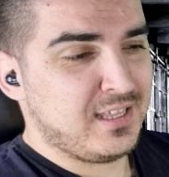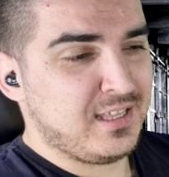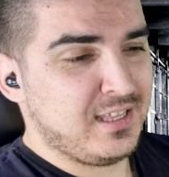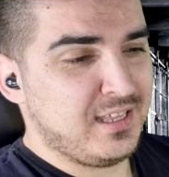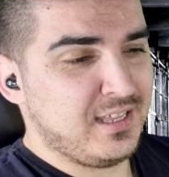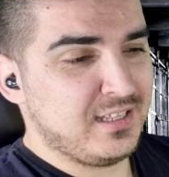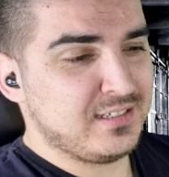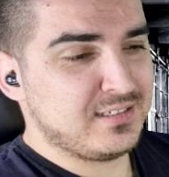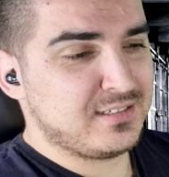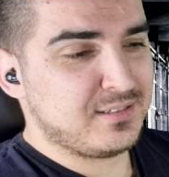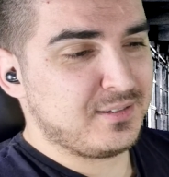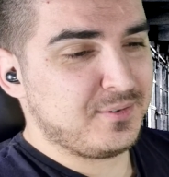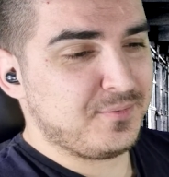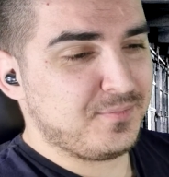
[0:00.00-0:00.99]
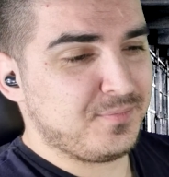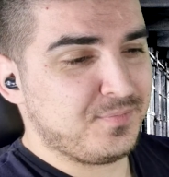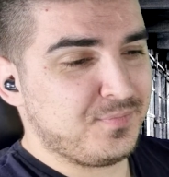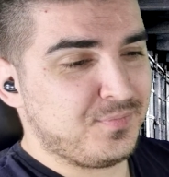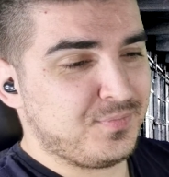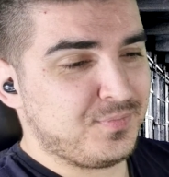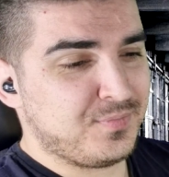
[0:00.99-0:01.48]
And
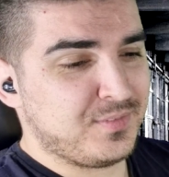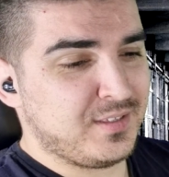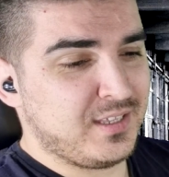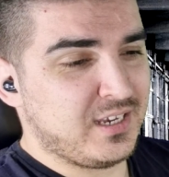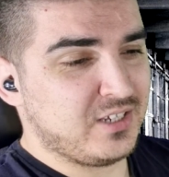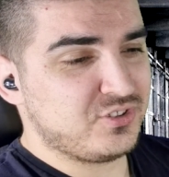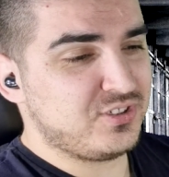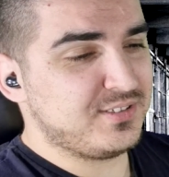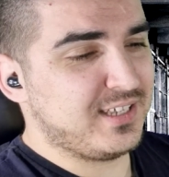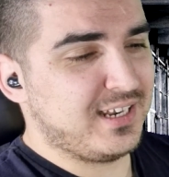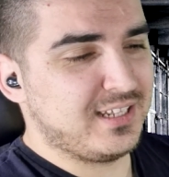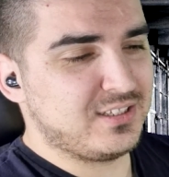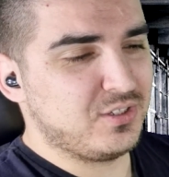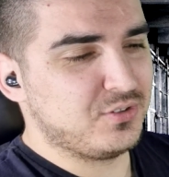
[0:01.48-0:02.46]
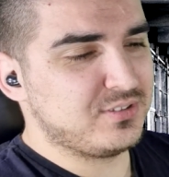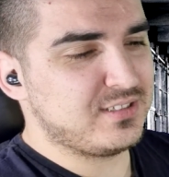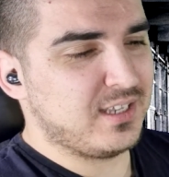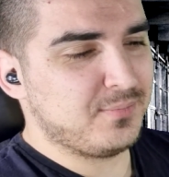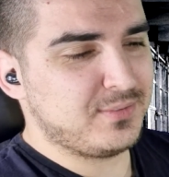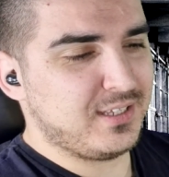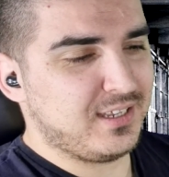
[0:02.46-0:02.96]
yeah, she's gonna do
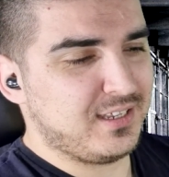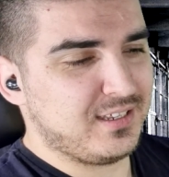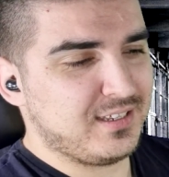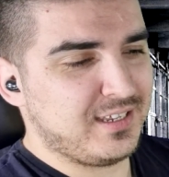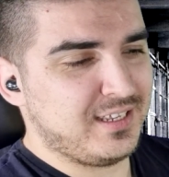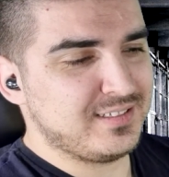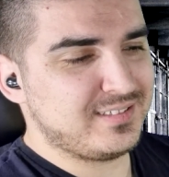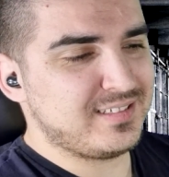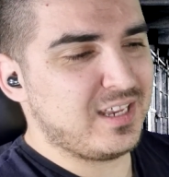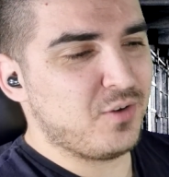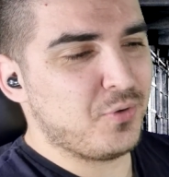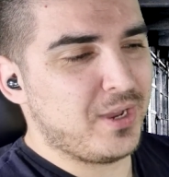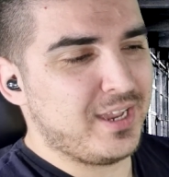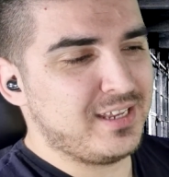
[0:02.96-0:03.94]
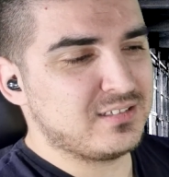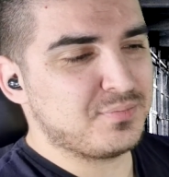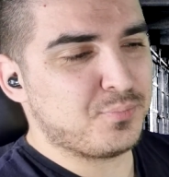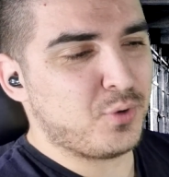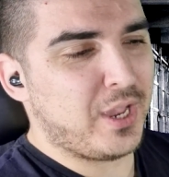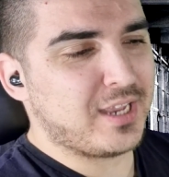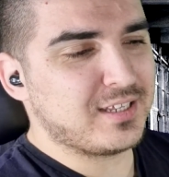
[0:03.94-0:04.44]
something. And Sarah is
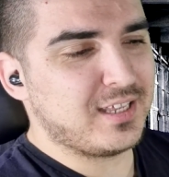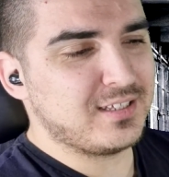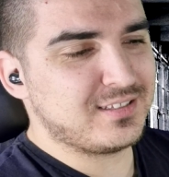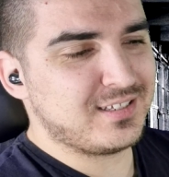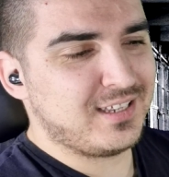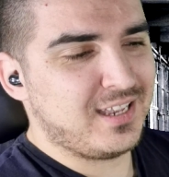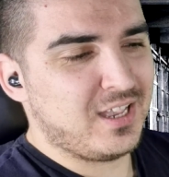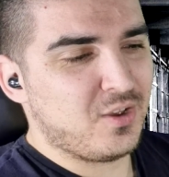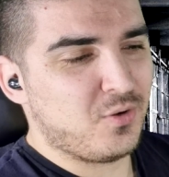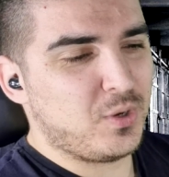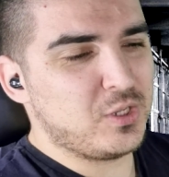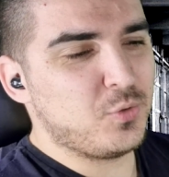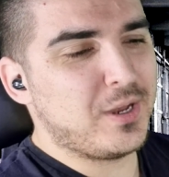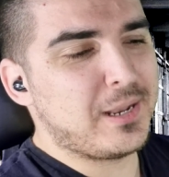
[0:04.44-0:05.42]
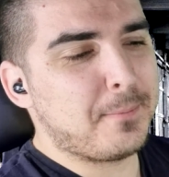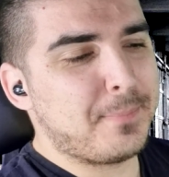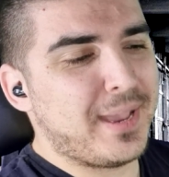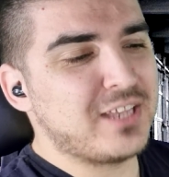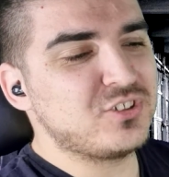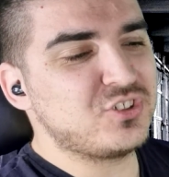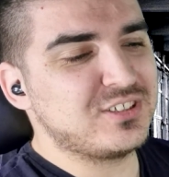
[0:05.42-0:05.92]
pregnant. What do you wanna
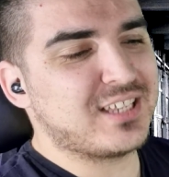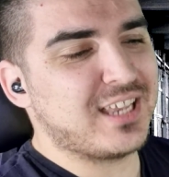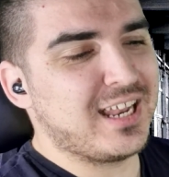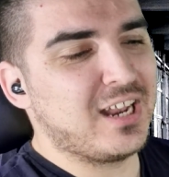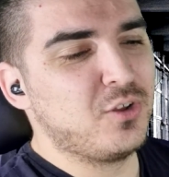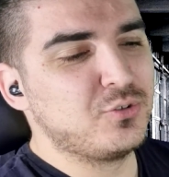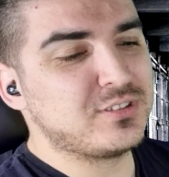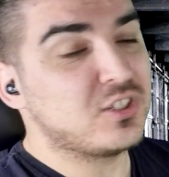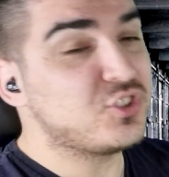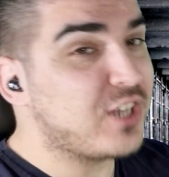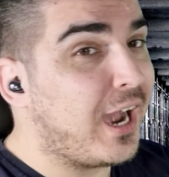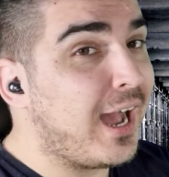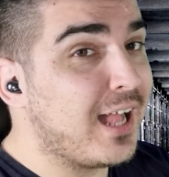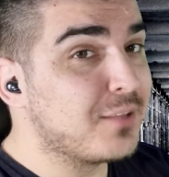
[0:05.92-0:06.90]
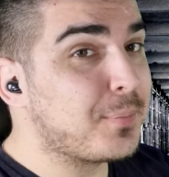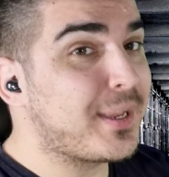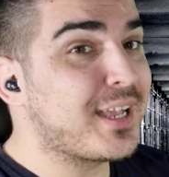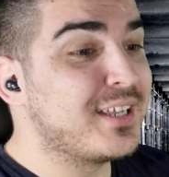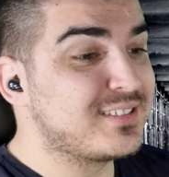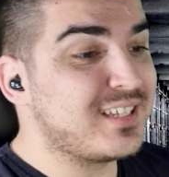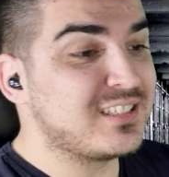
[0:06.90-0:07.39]
bet she's gonna lose a child
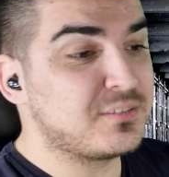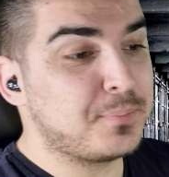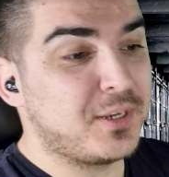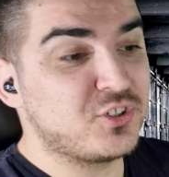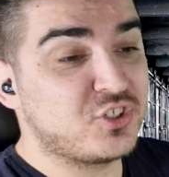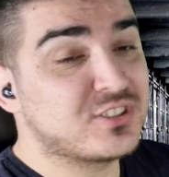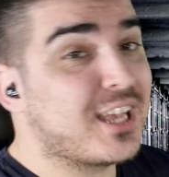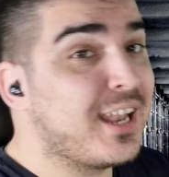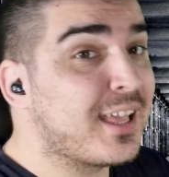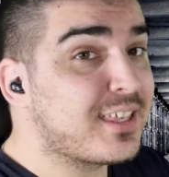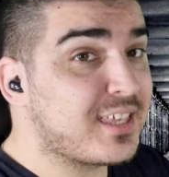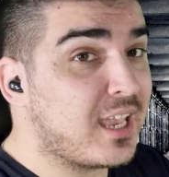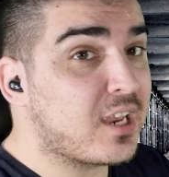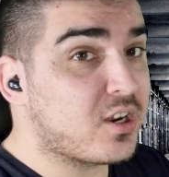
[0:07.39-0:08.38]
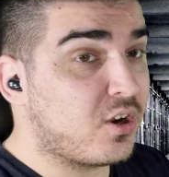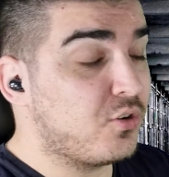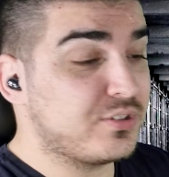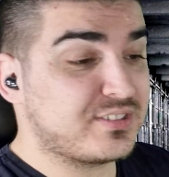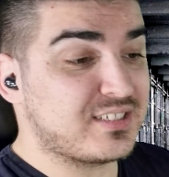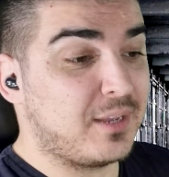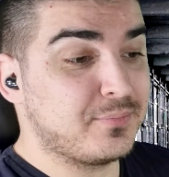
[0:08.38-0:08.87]
because this bitch is gonna kick her
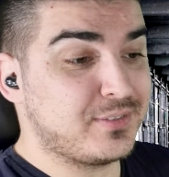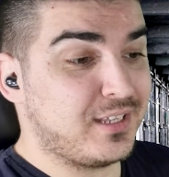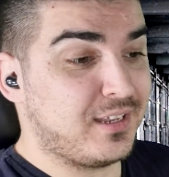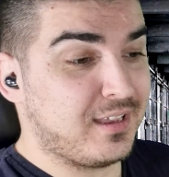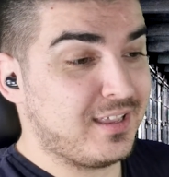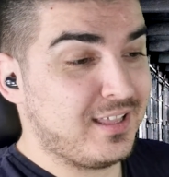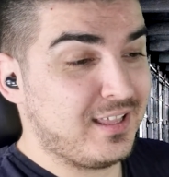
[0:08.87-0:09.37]
or something?